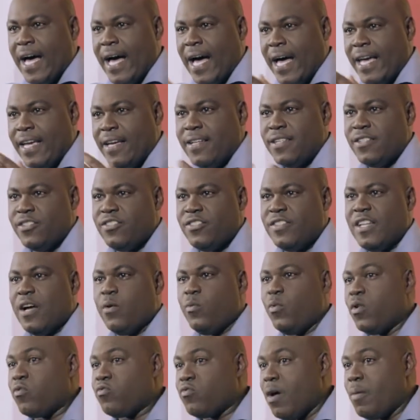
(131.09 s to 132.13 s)
I
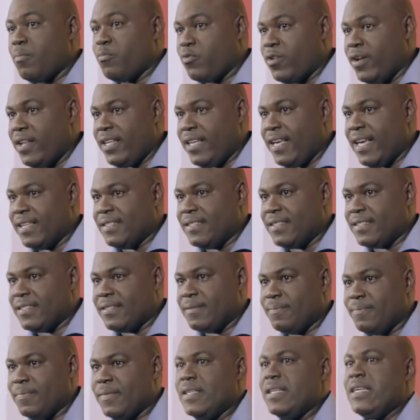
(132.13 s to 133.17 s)
understand what rum really is.